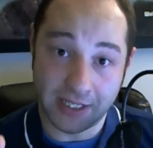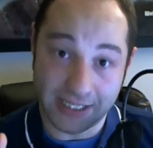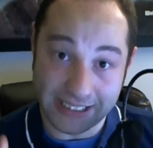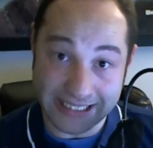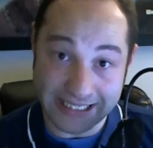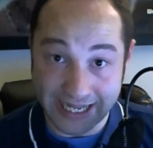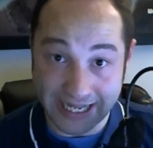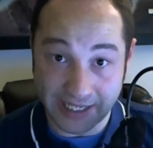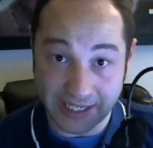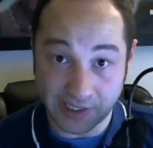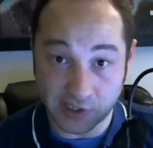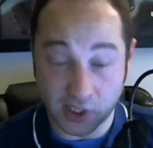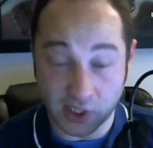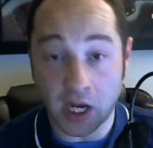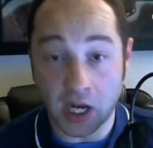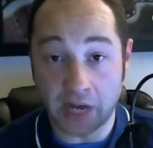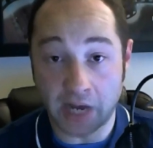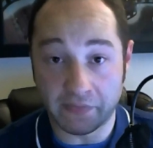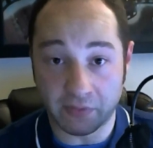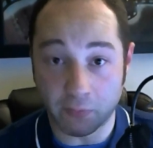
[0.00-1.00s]
days
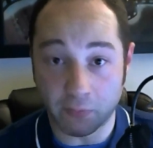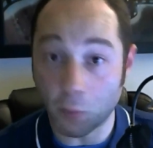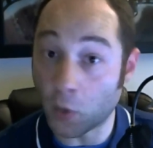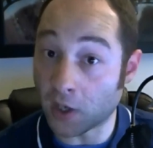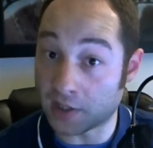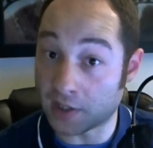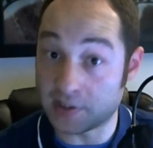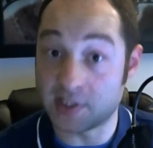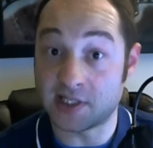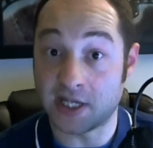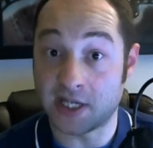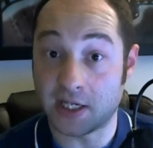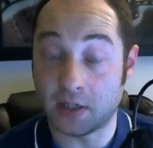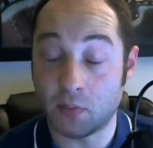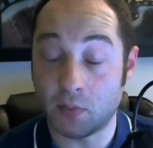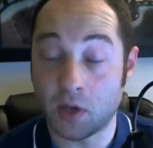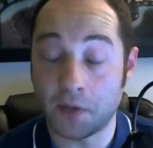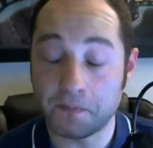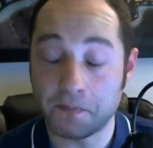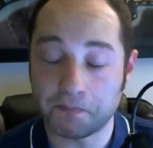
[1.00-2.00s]
off from work to take.
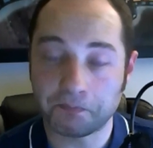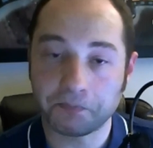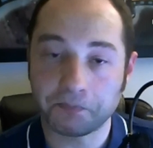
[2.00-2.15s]
Well,